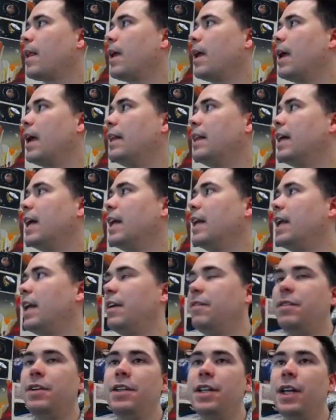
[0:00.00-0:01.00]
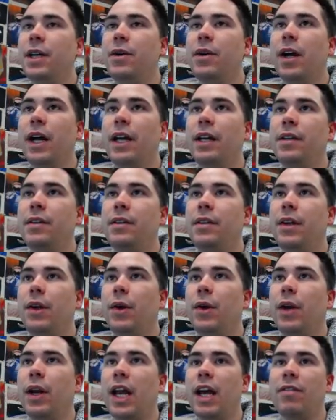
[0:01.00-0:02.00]
And then if you did grade, you
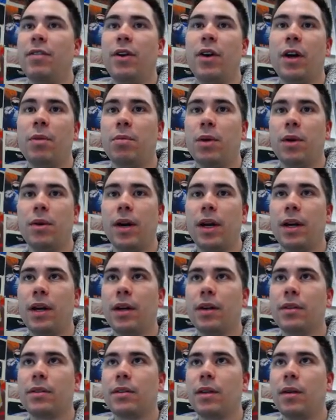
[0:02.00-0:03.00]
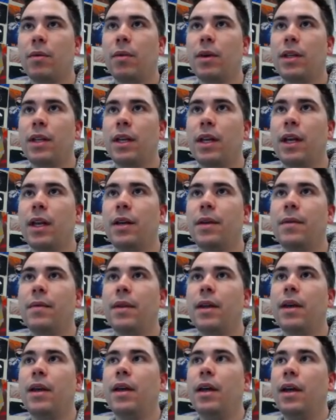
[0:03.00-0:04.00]
could have a gradebook right here.
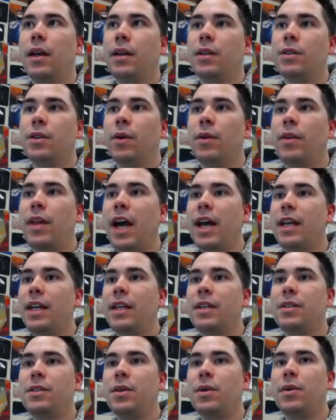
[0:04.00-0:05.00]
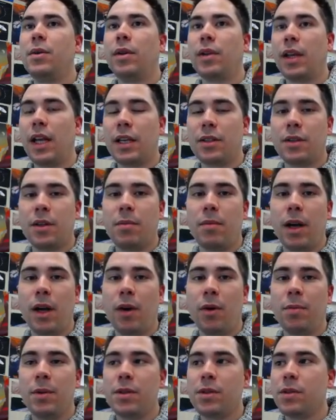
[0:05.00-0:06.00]
So that is Google Classroom. I
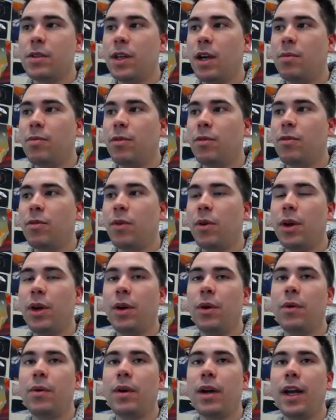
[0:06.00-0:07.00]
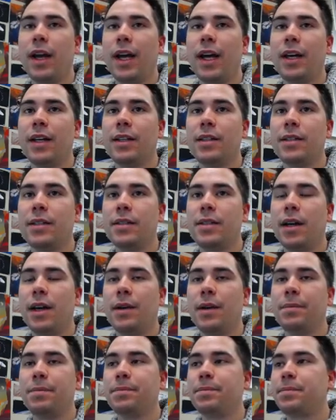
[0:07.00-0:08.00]
hope this was helpful for you, and
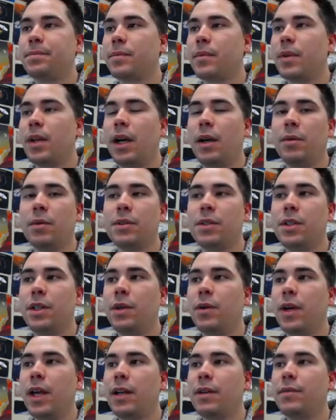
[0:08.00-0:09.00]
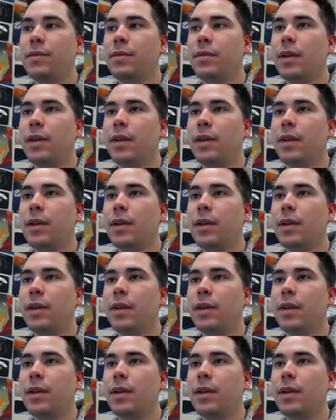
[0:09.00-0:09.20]
I will see you again.